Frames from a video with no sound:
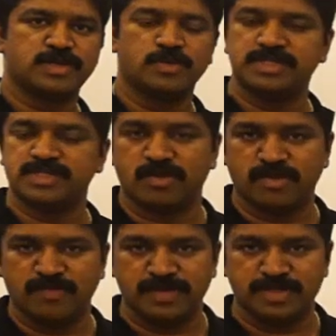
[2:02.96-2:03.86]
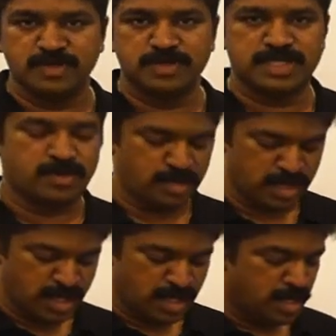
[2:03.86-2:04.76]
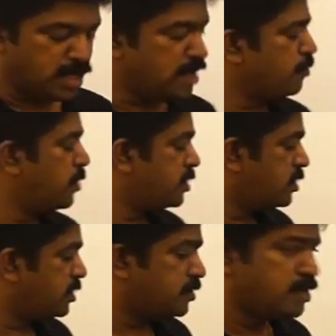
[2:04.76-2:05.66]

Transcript: closing stock of finished goods and all. But